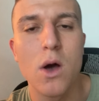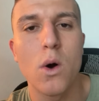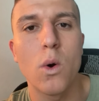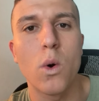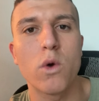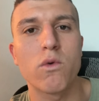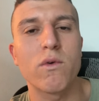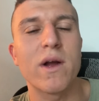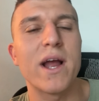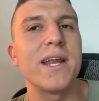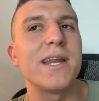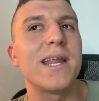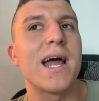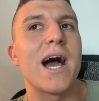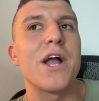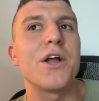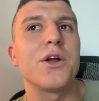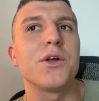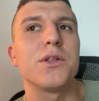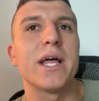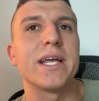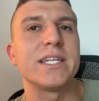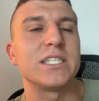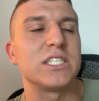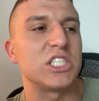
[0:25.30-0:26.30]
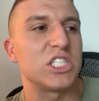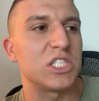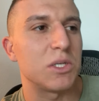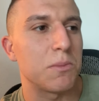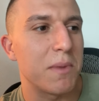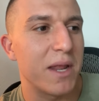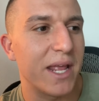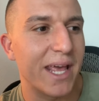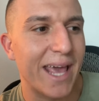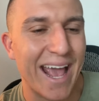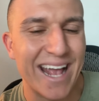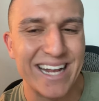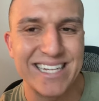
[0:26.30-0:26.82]
or right now you're like
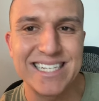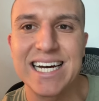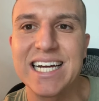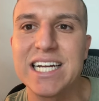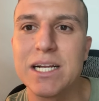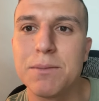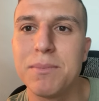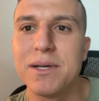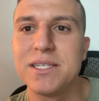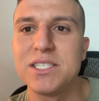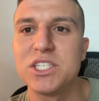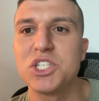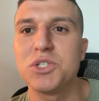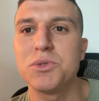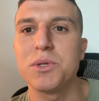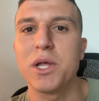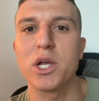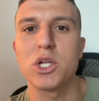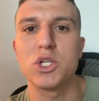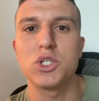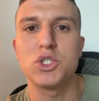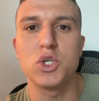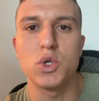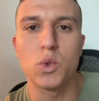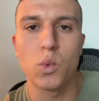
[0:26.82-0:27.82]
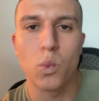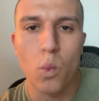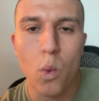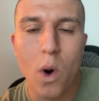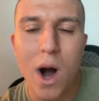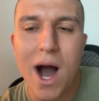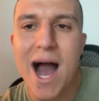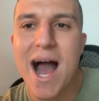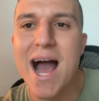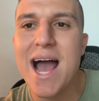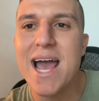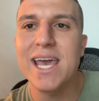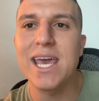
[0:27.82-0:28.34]
submitting a ton of business, you're like, dude,
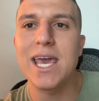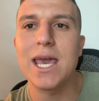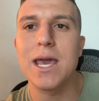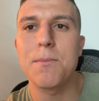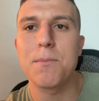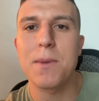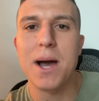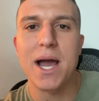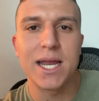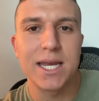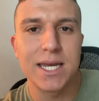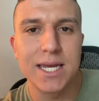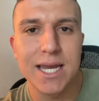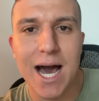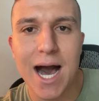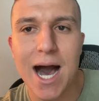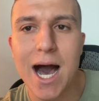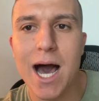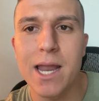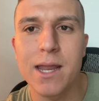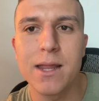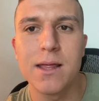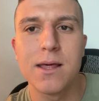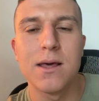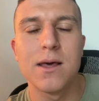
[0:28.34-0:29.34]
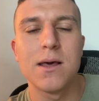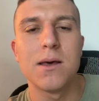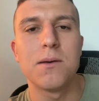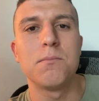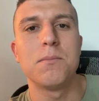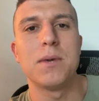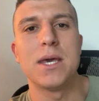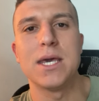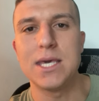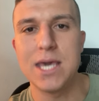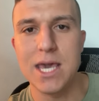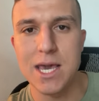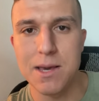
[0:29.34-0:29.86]
why am I not
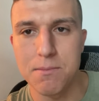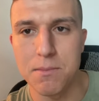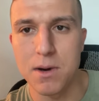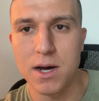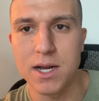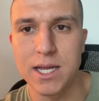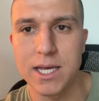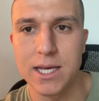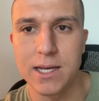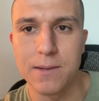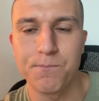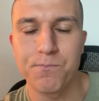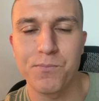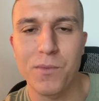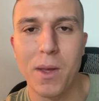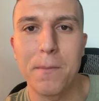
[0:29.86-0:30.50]
making money.